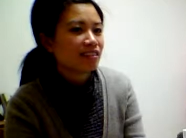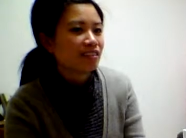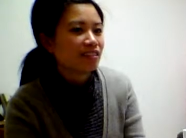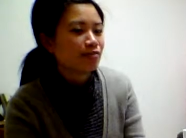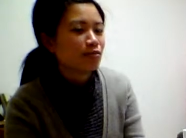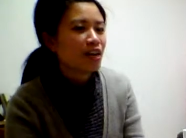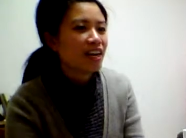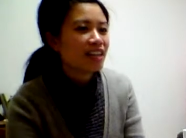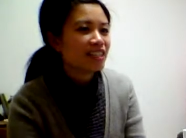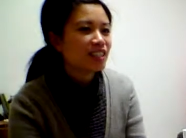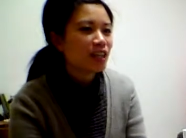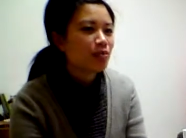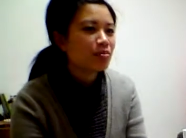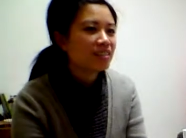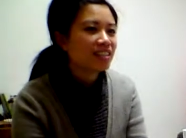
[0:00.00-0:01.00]
My
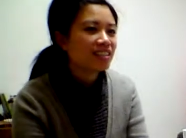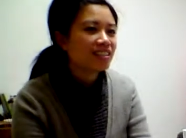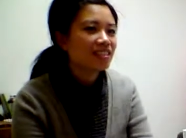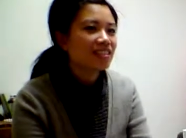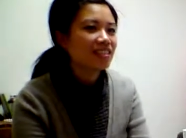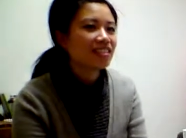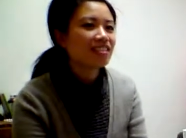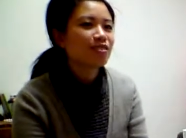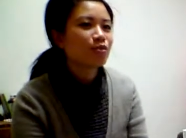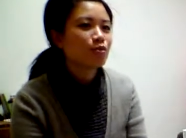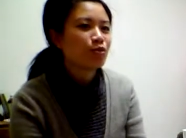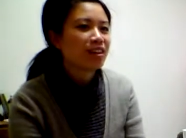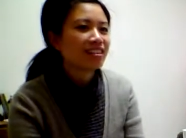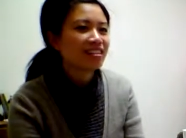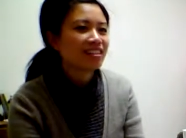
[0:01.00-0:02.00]
Japanese is
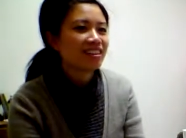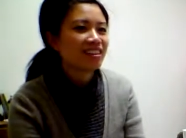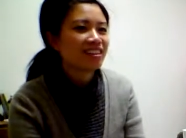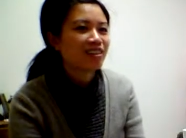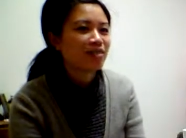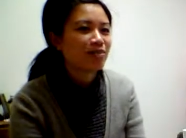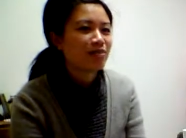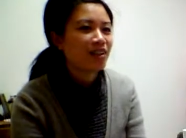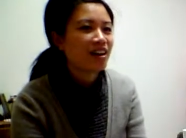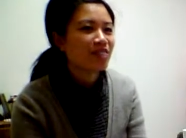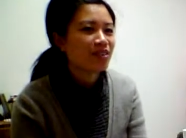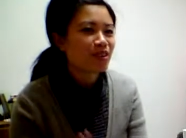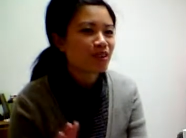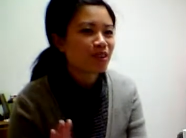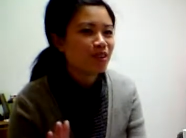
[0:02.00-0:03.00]
worse than a
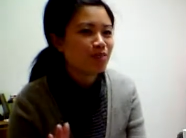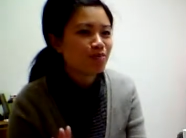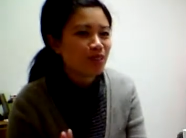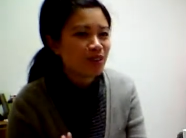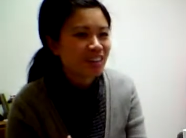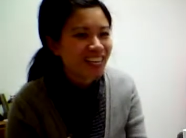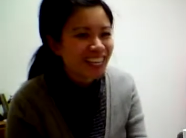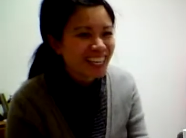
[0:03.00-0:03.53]
5-year-old boy.